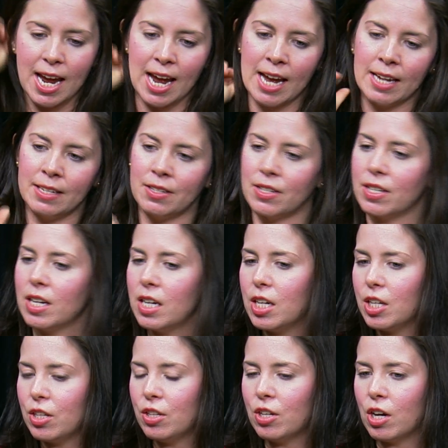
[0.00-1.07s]
and
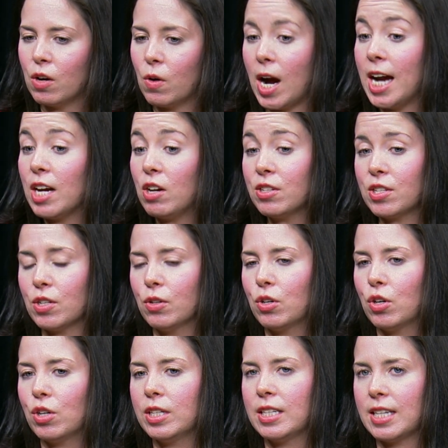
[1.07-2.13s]
you know, I also
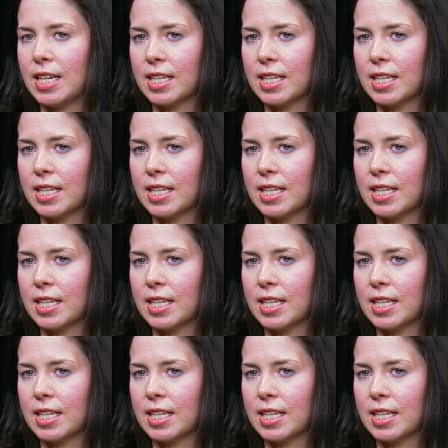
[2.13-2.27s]
couldn't